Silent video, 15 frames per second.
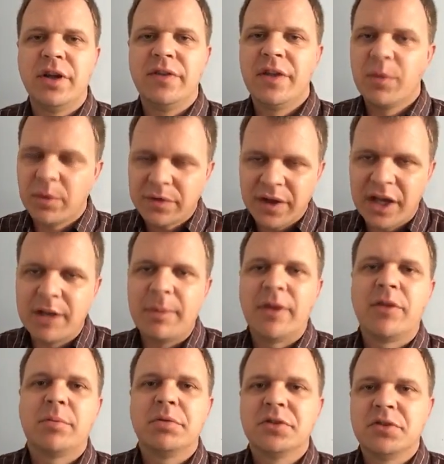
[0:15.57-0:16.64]
and then we'll talk about
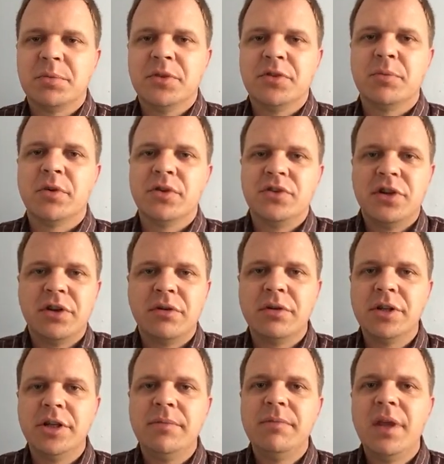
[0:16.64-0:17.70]
the principles more generally.